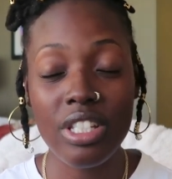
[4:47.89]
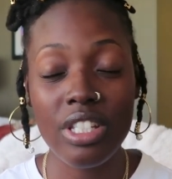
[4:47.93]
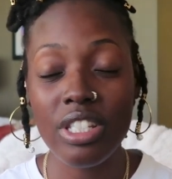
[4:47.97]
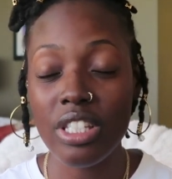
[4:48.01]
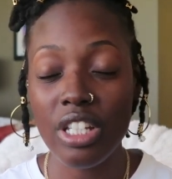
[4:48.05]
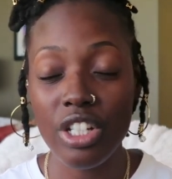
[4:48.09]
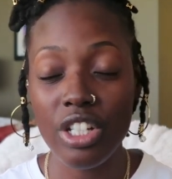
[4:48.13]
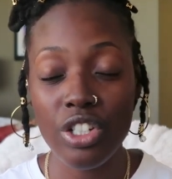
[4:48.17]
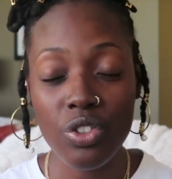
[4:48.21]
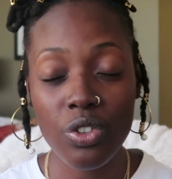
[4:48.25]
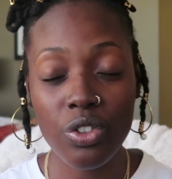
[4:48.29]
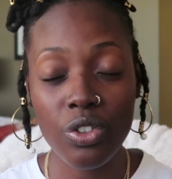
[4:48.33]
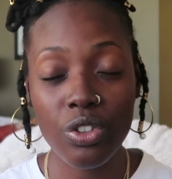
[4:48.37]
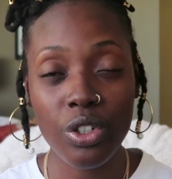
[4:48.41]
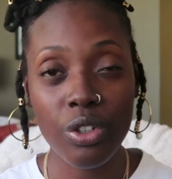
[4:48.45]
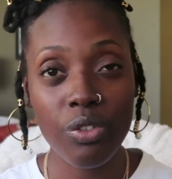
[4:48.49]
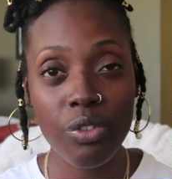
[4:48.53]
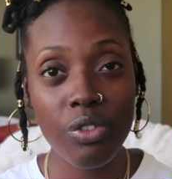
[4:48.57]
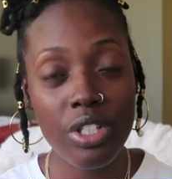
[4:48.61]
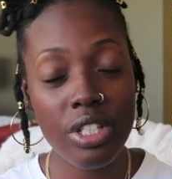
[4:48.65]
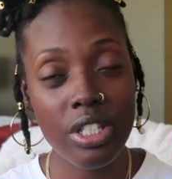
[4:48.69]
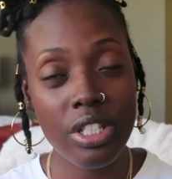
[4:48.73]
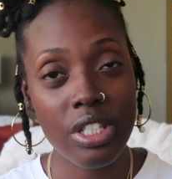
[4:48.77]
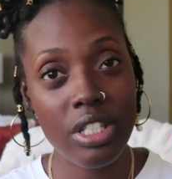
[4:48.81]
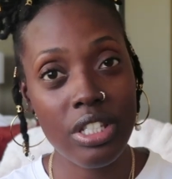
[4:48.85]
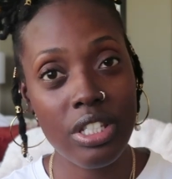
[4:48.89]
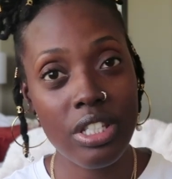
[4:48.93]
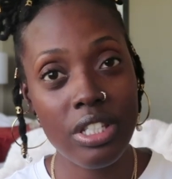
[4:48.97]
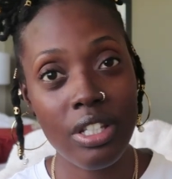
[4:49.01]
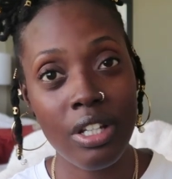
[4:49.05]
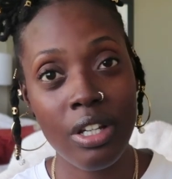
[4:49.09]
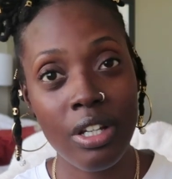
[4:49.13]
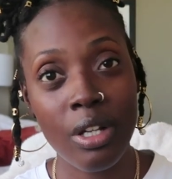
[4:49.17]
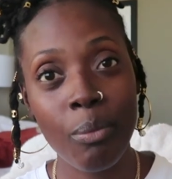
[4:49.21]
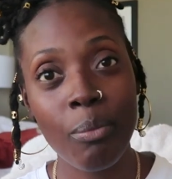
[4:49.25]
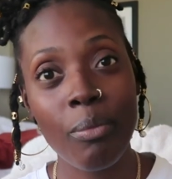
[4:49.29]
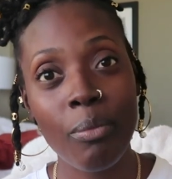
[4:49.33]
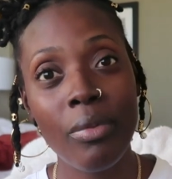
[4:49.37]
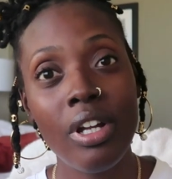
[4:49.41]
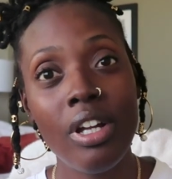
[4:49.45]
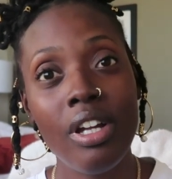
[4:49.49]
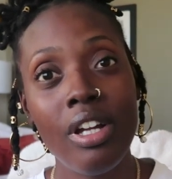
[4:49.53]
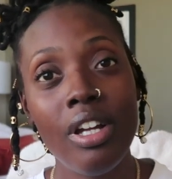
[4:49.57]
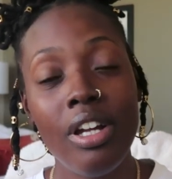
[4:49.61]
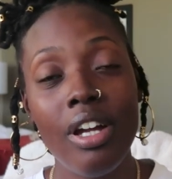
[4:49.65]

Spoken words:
the central nervous system,